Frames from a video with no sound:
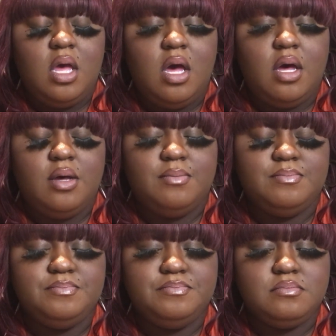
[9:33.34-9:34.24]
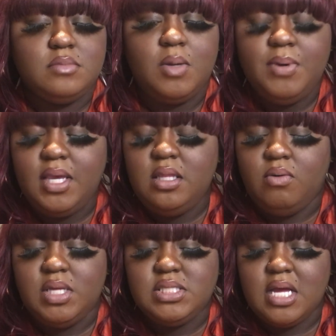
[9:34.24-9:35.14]
Um, but
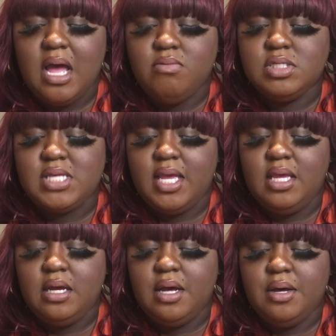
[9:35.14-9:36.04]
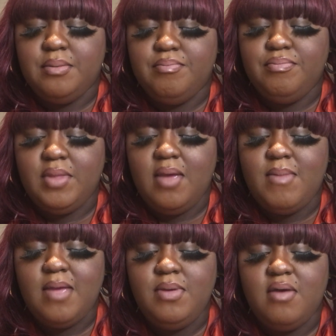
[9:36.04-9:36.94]
anyways like i was saying um, it
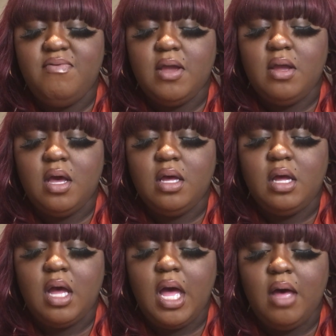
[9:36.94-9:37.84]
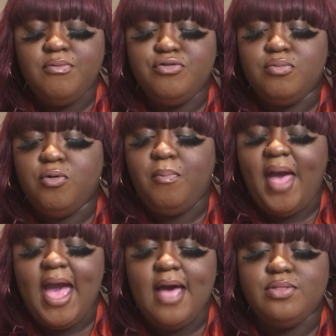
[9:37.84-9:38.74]
may be a very uncomfortable
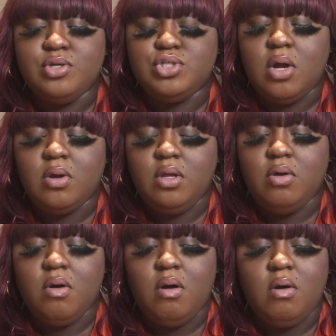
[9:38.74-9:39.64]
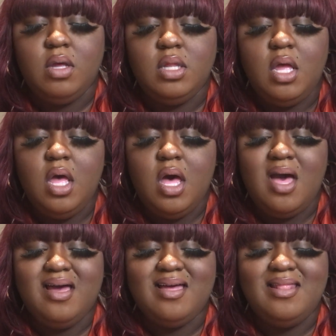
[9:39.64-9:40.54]
path or journey you're on a
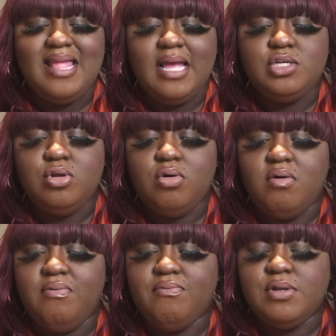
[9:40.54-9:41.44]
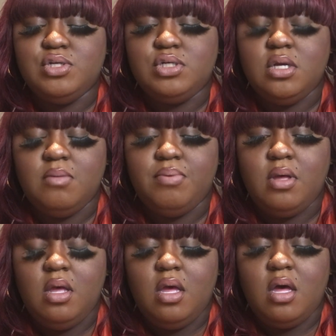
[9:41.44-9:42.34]
connection or a friendship
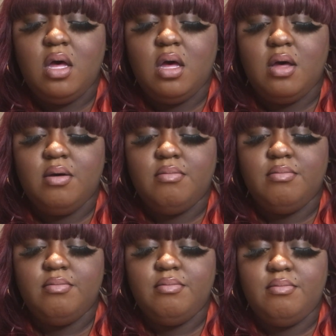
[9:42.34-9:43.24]
um,